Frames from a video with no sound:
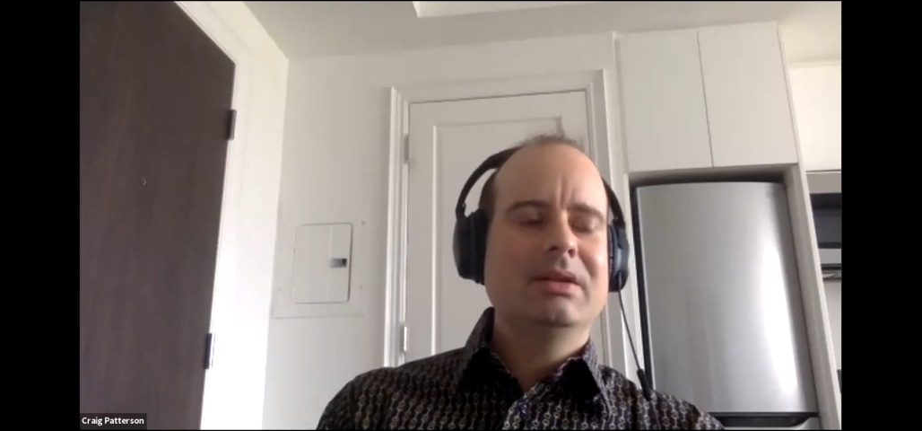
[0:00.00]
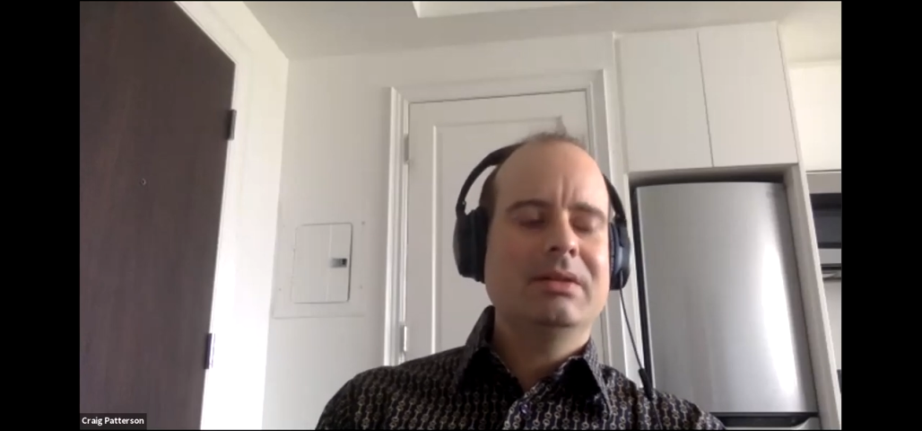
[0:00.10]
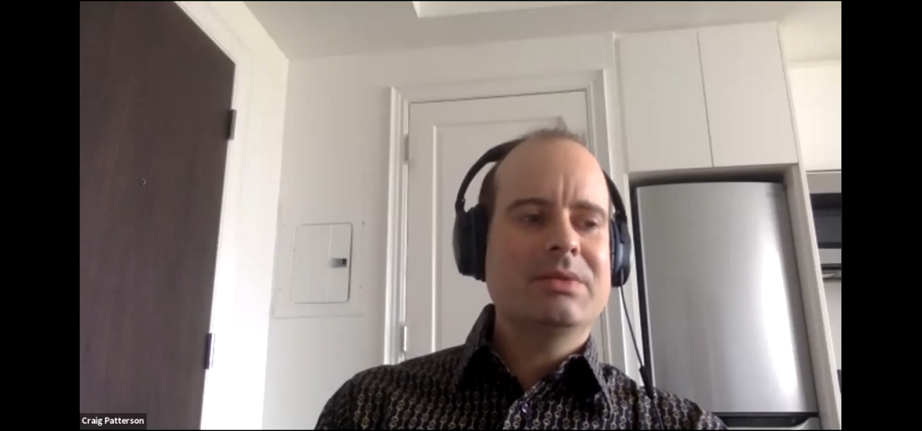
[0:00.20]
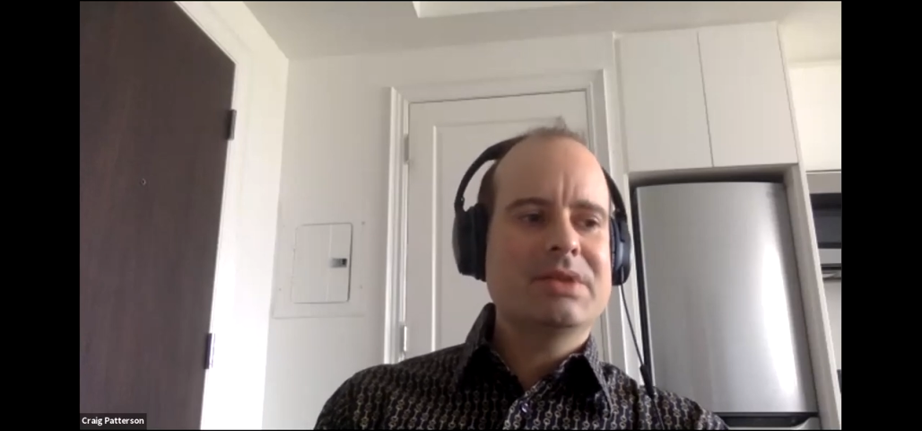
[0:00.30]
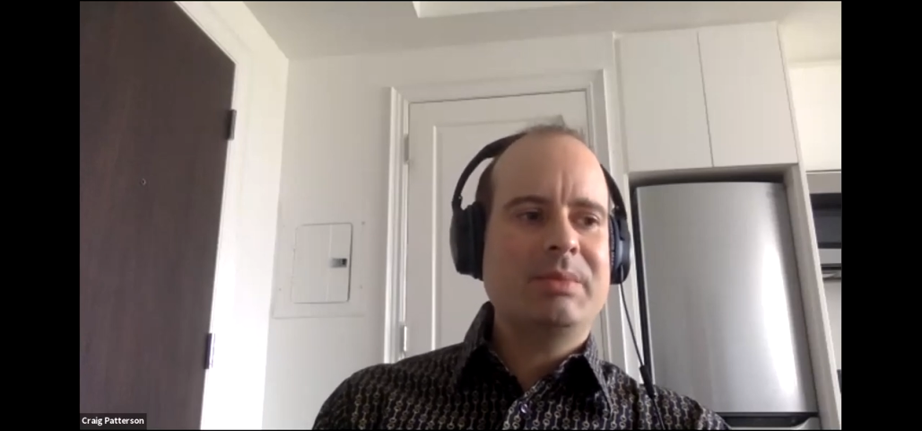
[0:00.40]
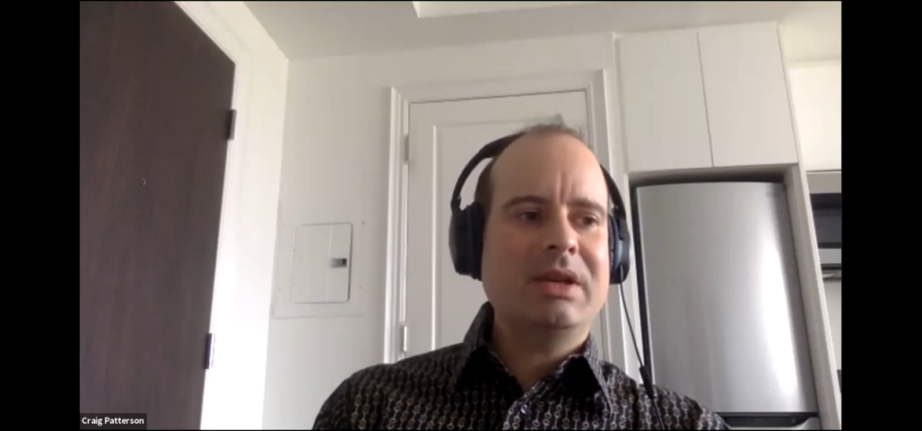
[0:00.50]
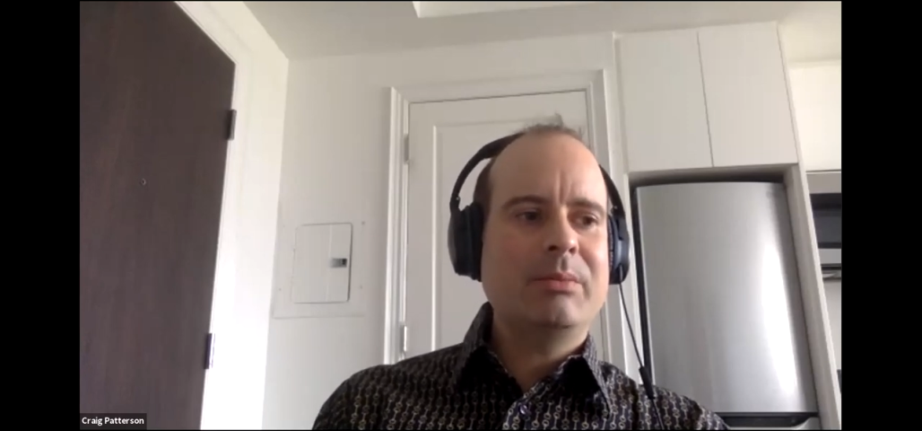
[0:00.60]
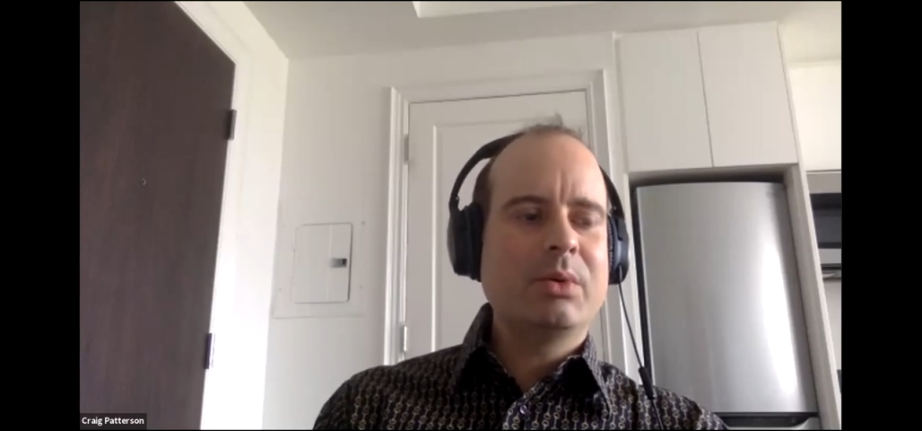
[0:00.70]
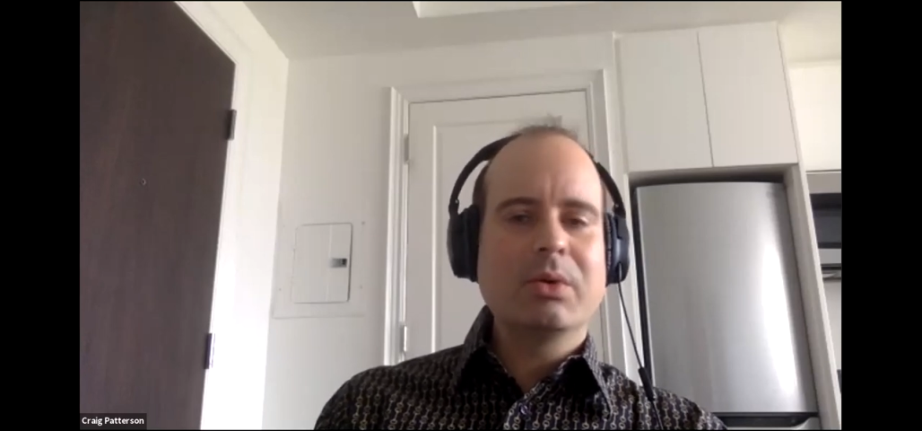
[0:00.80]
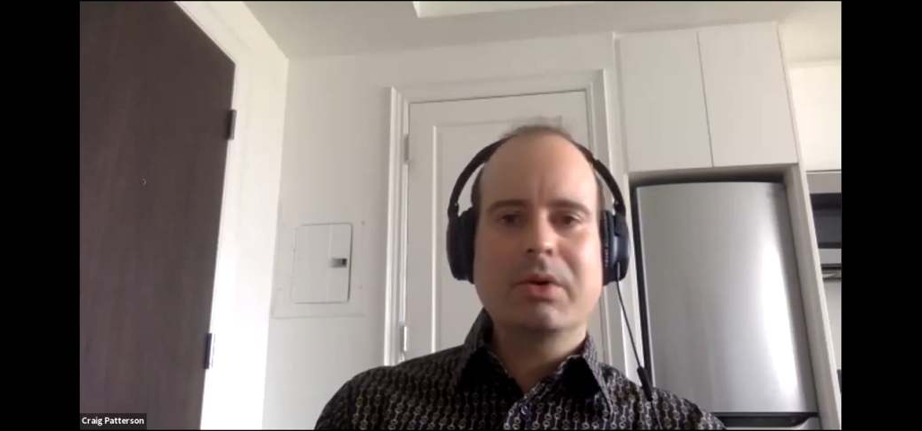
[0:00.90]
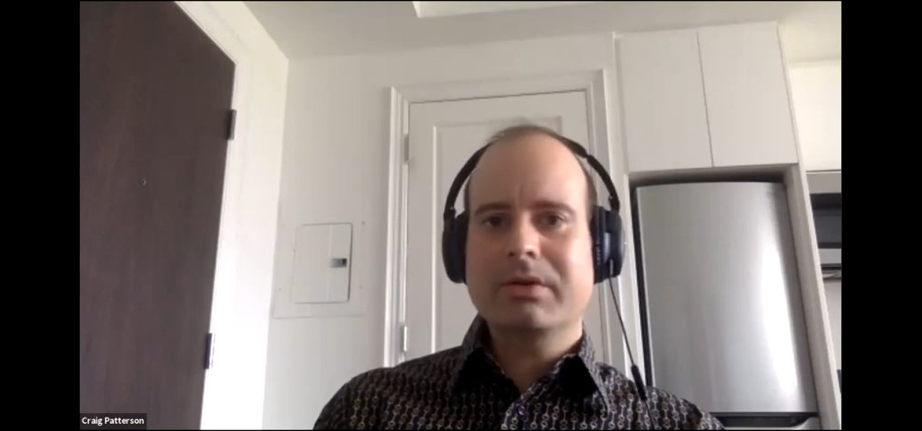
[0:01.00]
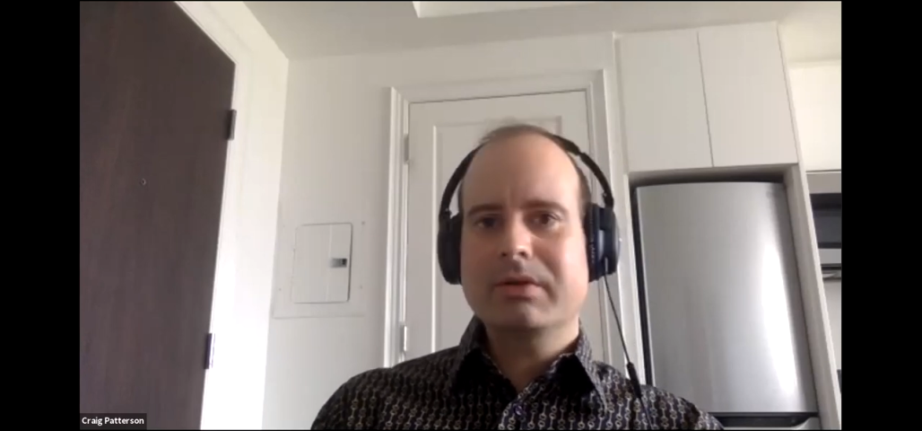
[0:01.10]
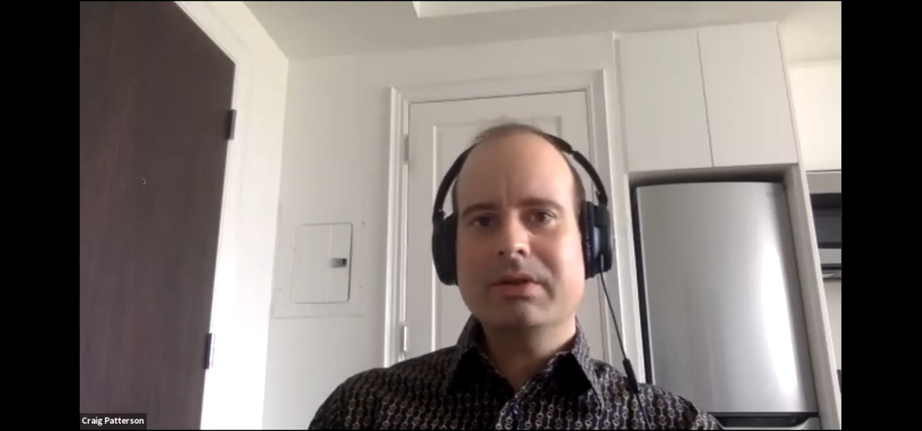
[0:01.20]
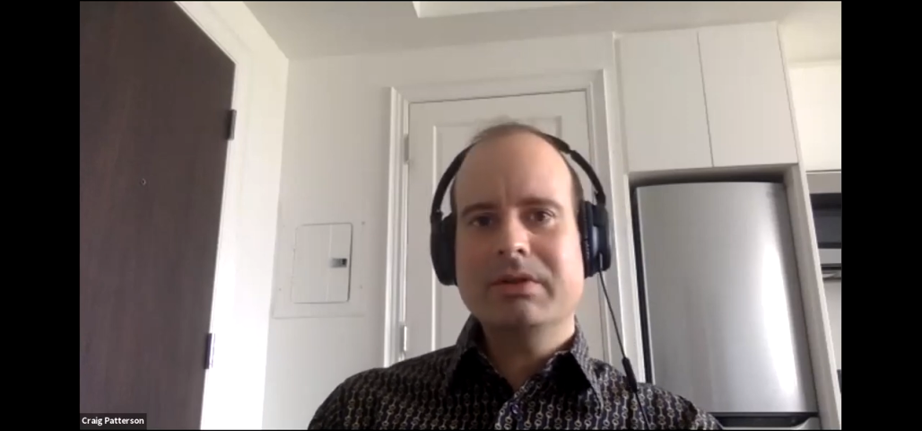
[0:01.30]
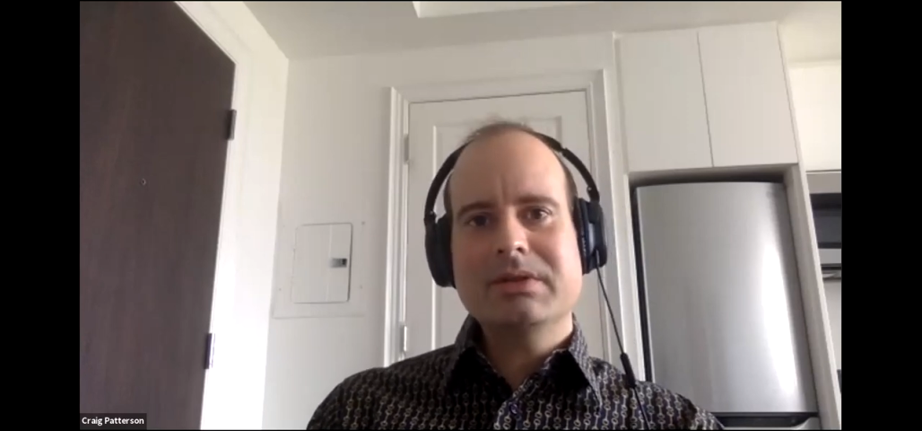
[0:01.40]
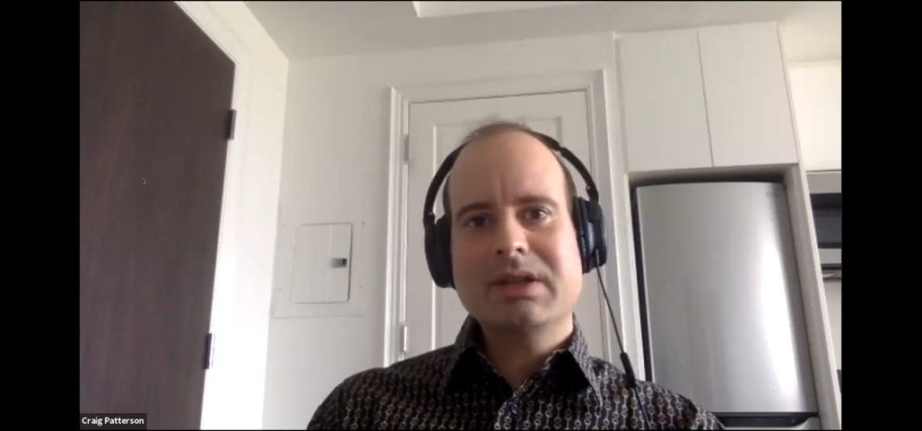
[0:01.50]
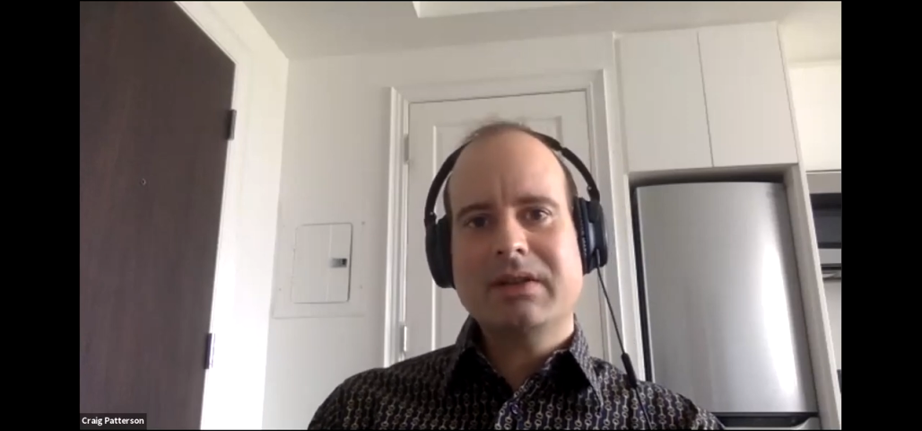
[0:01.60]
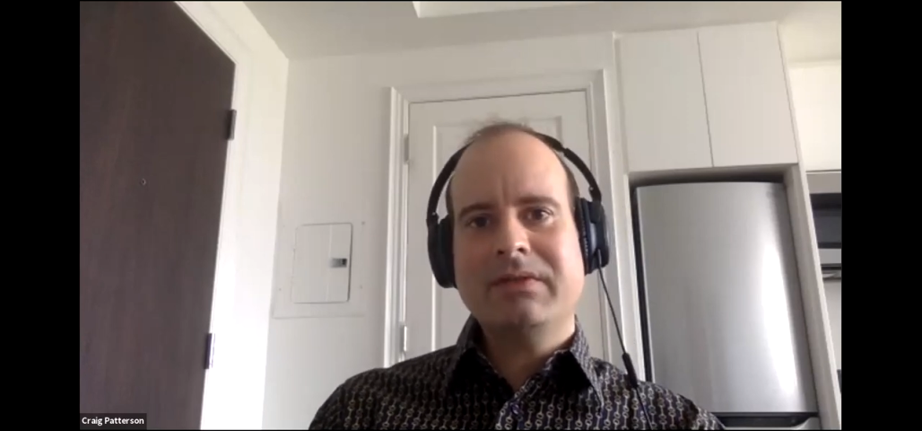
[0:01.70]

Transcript: almost like being born or you know like